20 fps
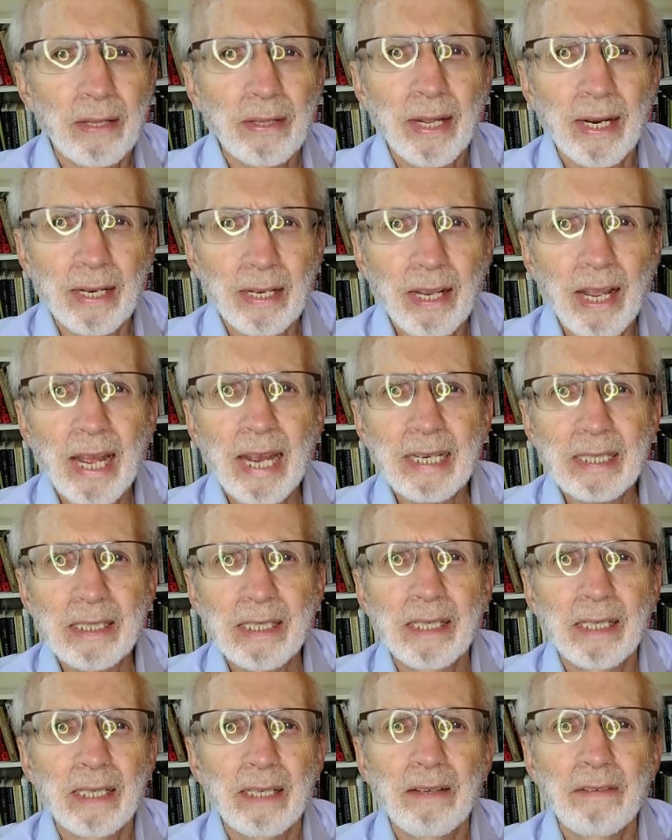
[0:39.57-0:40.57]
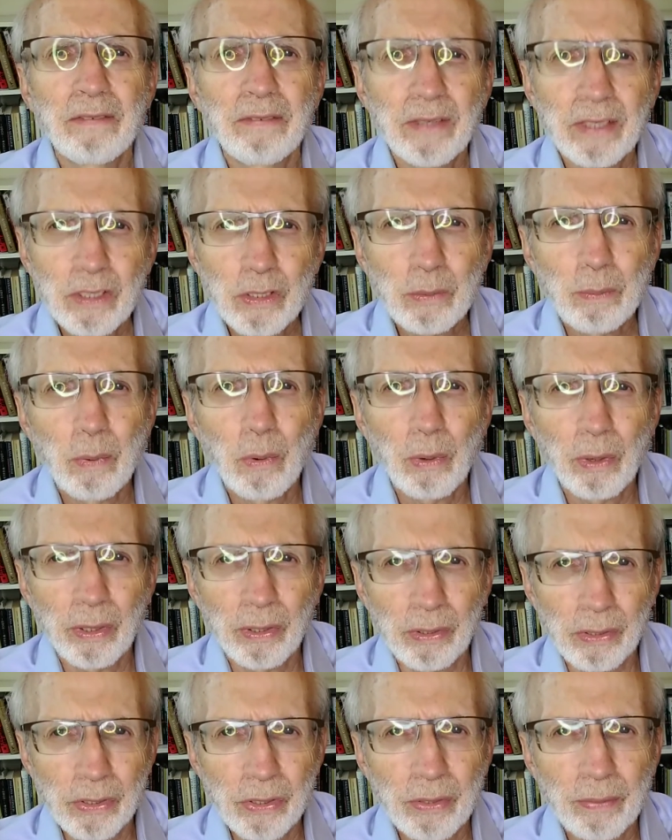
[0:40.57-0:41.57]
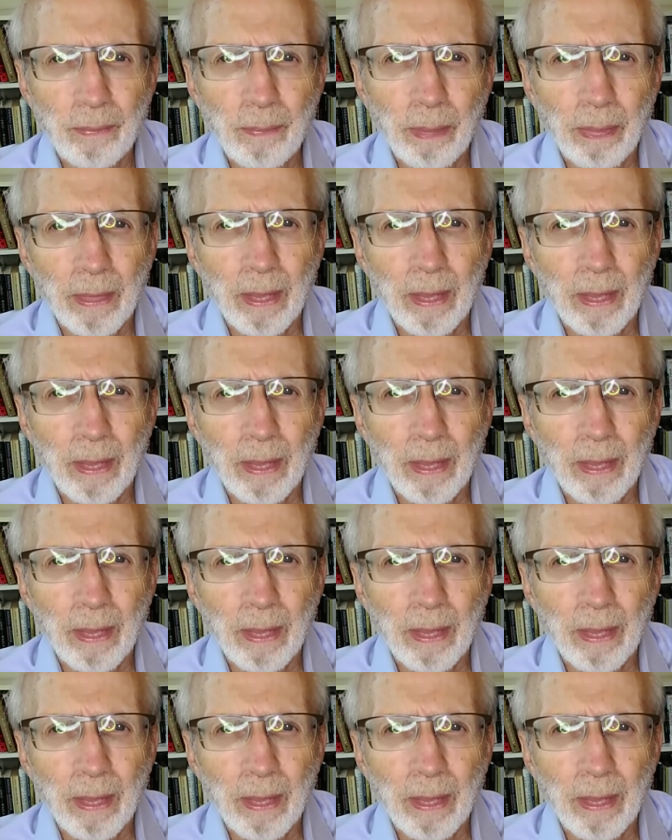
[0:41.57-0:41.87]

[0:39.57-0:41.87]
that lacked fixed borders.